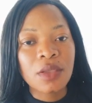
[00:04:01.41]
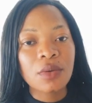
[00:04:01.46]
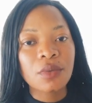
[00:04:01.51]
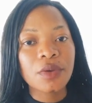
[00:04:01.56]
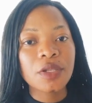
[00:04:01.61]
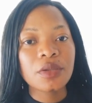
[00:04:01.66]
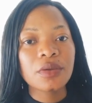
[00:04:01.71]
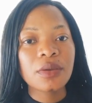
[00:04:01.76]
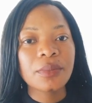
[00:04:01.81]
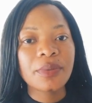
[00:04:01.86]

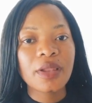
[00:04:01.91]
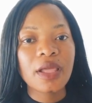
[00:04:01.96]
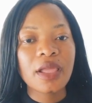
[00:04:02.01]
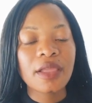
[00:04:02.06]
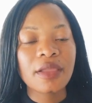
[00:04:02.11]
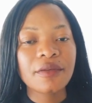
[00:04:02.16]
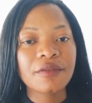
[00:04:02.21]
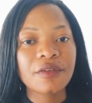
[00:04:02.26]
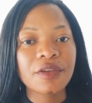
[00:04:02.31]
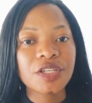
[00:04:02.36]
When you're
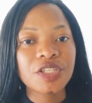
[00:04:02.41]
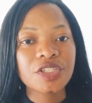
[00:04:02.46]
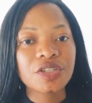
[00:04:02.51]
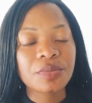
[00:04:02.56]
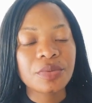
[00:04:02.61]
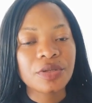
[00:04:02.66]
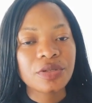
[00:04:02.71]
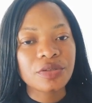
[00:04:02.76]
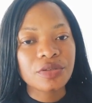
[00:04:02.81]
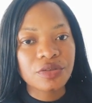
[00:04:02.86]
applying for a
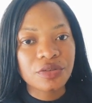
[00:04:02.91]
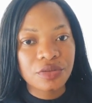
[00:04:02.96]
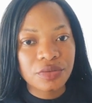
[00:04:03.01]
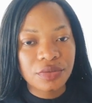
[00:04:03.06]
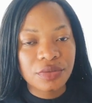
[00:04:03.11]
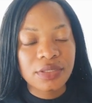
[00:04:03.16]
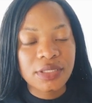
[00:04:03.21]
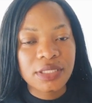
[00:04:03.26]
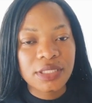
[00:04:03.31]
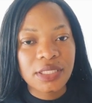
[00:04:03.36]
job on
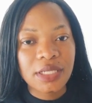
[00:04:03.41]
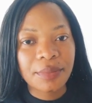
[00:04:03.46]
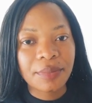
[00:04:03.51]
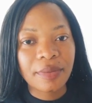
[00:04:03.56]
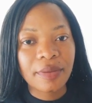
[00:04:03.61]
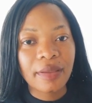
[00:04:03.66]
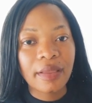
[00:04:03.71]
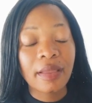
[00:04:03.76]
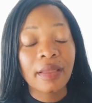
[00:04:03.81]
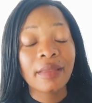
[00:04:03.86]
cruise ship,
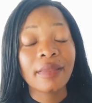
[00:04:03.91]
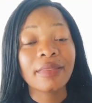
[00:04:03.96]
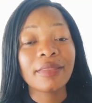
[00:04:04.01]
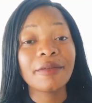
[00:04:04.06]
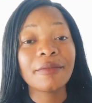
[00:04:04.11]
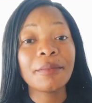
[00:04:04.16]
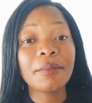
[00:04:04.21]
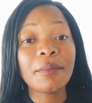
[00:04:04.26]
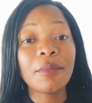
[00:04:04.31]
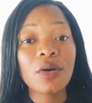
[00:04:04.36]

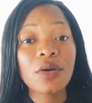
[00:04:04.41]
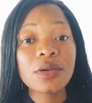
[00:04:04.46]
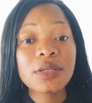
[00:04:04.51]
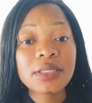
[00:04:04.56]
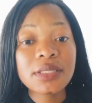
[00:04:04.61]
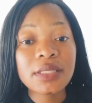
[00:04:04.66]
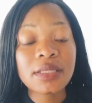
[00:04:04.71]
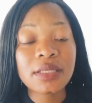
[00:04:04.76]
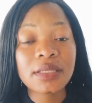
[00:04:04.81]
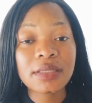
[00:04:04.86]
the
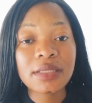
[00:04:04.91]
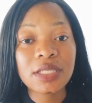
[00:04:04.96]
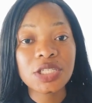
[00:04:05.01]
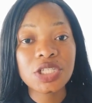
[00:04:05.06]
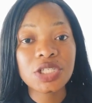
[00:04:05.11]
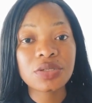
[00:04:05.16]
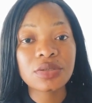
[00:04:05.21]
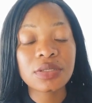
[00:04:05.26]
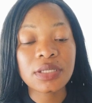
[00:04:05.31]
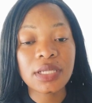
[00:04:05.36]
most thing
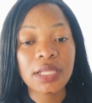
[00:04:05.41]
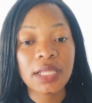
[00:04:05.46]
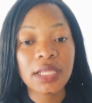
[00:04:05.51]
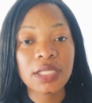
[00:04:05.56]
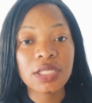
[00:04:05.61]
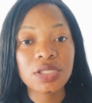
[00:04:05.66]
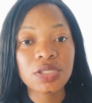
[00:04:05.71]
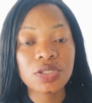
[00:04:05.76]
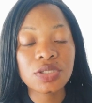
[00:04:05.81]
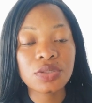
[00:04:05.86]
that you
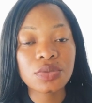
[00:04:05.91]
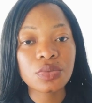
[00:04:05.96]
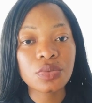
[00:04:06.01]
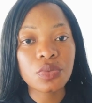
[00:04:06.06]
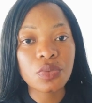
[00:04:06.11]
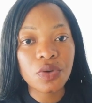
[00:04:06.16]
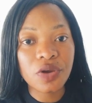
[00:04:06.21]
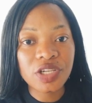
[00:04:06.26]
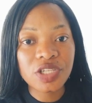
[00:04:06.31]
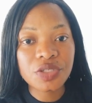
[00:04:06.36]
need to
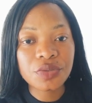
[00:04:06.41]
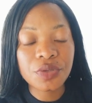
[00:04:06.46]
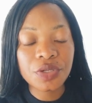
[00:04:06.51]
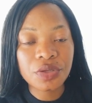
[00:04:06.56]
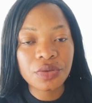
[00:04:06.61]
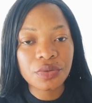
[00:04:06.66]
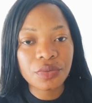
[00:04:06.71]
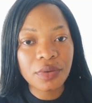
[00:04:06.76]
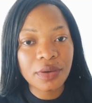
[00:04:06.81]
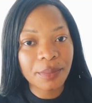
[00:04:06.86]
watch when
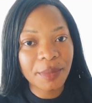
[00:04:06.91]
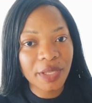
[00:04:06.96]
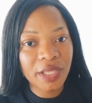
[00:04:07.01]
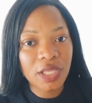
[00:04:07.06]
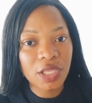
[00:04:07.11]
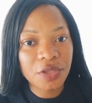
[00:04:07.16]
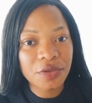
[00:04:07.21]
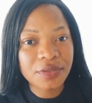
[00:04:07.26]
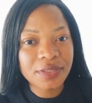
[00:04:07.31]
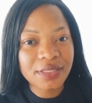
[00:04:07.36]
you are
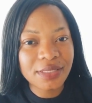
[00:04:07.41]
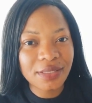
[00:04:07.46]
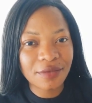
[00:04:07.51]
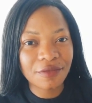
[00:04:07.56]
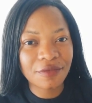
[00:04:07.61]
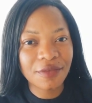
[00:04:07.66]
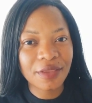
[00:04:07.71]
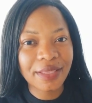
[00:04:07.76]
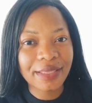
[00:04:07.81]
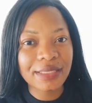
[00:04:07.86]
making your
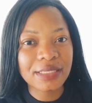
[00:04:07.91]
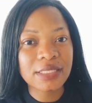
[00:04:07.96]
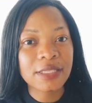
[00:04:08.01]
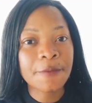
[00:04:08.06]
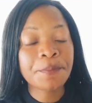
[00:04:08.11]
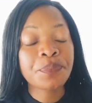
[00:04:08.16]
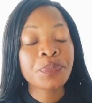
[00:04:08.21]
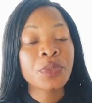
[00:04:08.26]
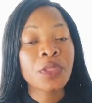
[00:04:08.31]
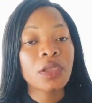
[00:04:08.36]
CV is
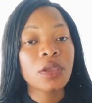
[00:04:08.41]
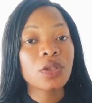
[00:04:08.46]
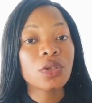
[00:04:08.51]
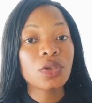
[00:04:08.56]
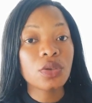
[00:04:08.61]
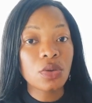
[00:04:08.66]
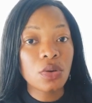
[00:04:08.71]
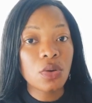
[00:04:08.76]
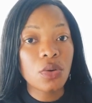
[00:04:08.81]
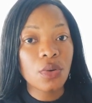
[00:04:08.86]

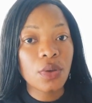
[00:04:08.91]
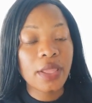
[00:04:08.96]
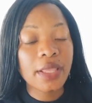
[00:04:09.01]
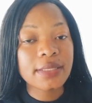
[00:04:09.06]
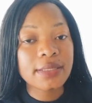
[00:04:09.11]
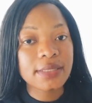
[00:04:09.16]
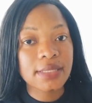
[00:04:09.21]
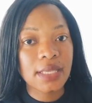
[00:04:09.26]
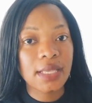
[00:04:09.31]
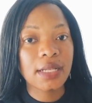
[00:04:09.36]
know
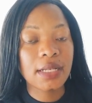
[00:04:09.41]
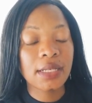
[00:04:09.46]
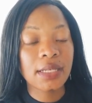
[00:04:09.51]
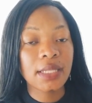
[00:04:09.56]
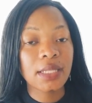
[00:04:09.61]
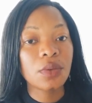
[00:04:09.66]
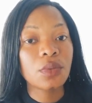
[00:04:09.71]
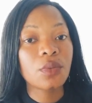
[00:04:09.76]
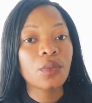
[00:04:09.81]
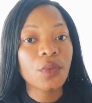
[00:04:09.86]

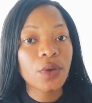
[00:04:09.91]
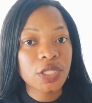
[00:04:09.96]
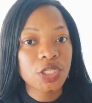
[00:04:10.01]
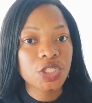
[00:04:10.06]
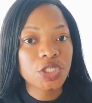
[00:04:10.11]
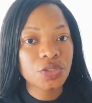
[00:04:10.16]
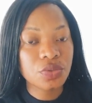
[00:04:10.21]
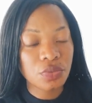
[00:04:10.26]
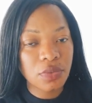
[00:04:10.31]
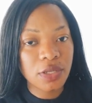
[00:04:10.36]
exactly
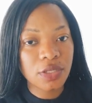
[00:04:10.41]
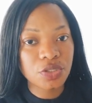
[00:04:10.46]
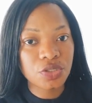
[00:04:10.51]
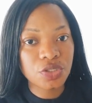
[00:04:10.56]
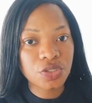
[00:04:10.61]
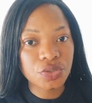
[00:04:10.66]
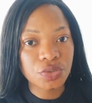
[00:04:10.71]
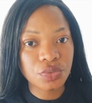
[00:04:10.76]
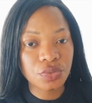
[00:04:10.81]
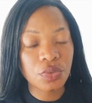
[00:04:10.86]
what you want to
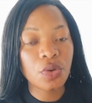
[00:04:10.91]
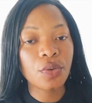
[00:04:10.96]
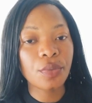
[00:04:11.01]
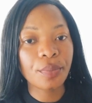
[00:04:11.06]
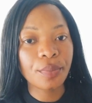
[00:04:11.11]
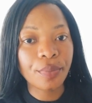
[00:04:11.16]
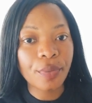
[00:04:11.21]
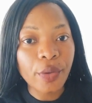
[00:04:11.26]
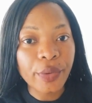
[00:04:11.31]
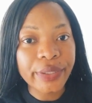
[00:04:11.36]
do
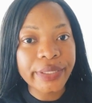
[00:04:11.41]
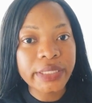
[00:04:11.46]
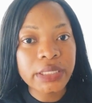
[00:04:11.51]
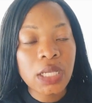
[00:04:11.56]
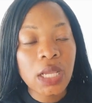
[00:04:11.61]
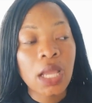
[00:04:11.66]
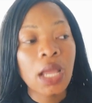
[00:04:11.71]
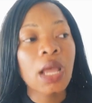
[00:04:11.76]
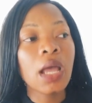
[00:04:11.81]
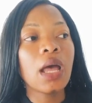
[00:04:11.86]
on board
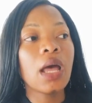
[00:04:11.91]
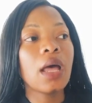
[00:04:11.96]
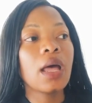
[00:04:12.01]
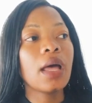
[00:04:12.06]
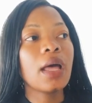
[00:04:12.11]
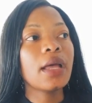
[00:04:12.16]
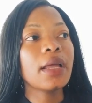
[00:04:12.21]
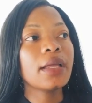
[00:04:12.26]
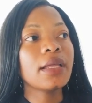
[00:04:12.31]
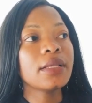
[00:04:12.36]

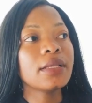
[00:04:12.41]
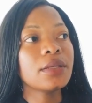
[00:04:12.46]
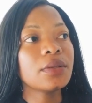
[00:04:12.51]
i